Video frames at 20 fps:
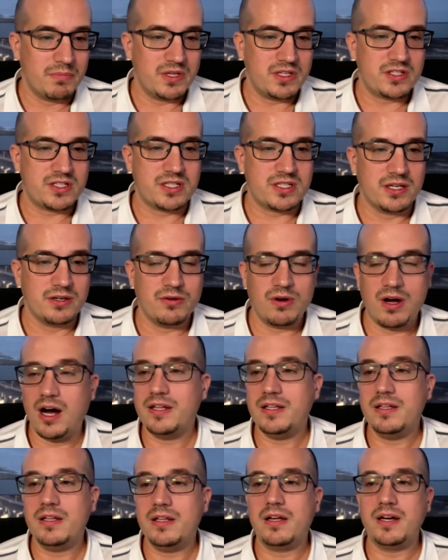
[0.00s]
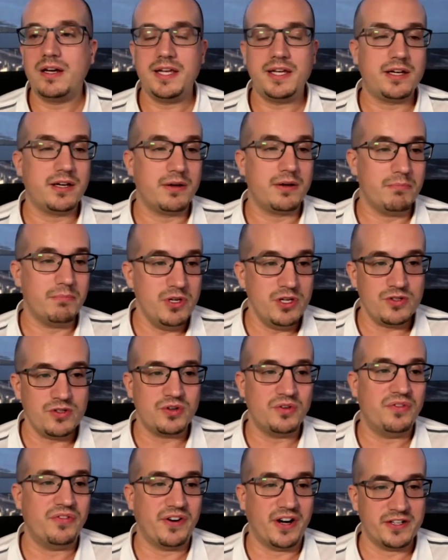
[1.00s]
So unlike a
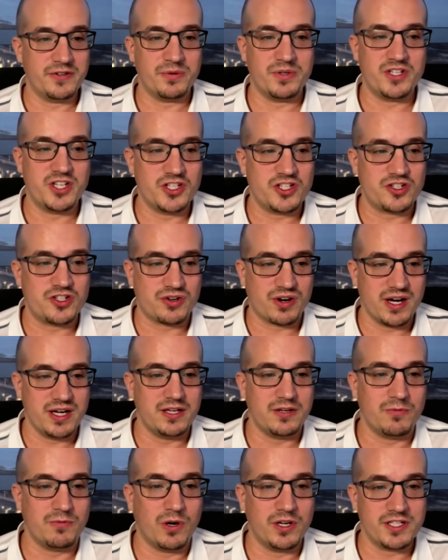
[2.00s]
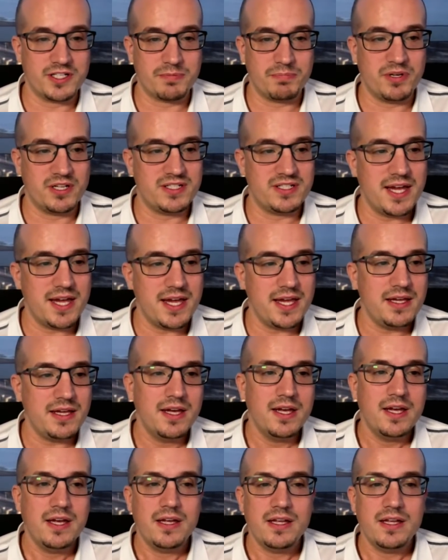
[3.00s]
mutual fund, which is traded once per day,